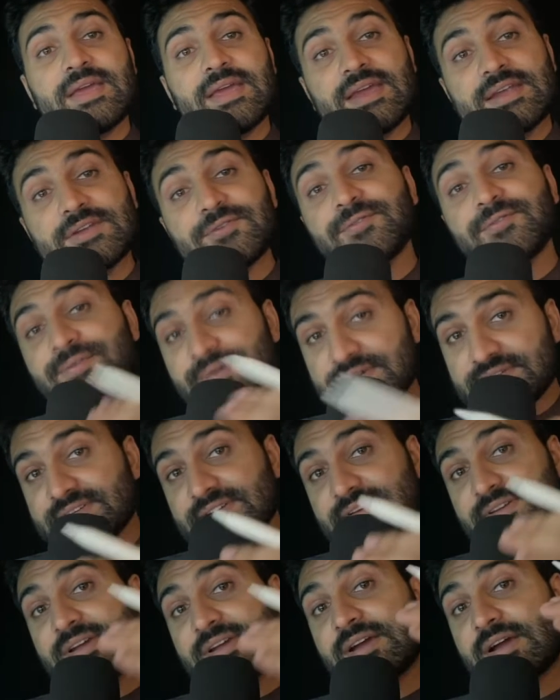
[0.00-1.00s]
It first
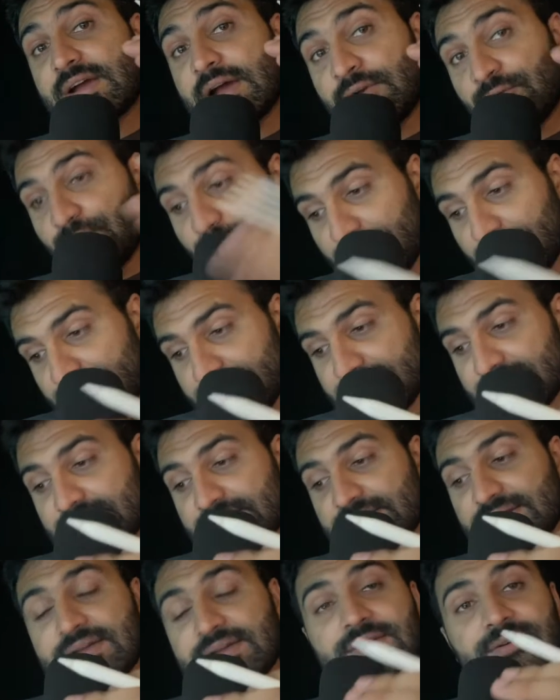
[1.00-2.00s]
convert
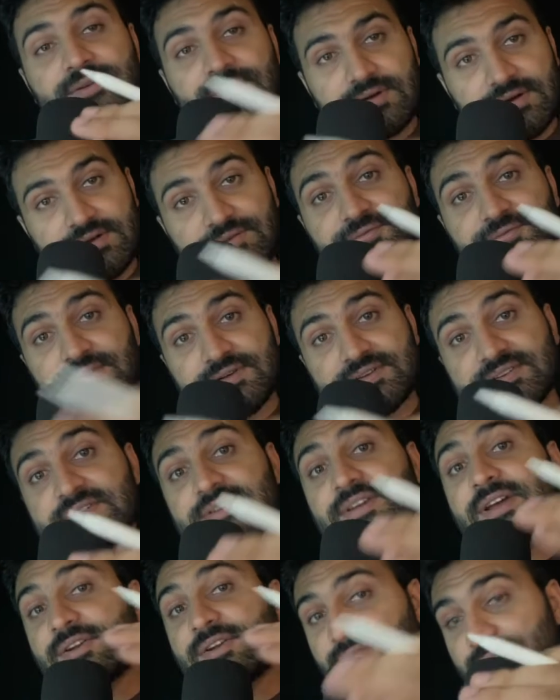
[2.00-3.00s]

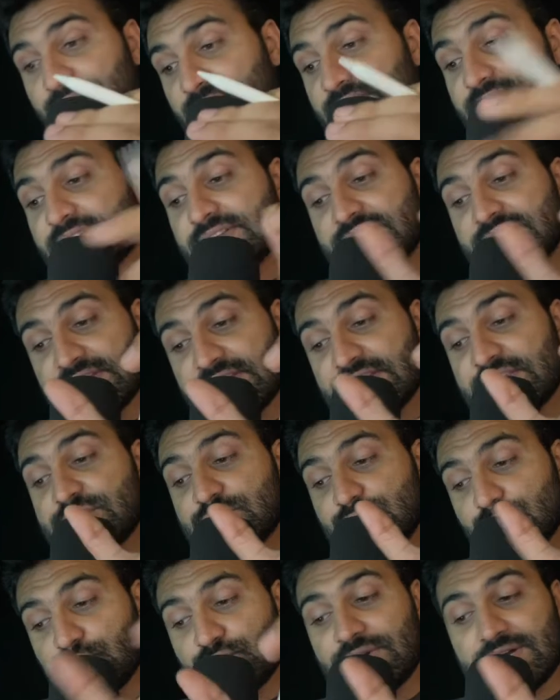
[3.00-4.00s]
these
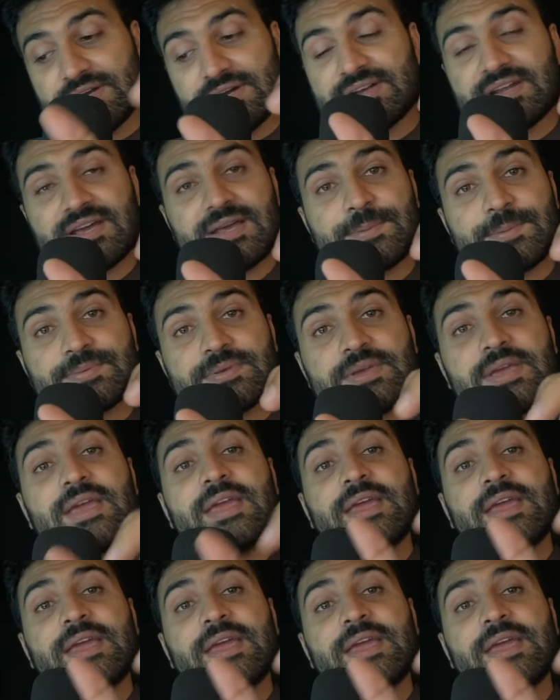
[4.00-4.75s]
two data types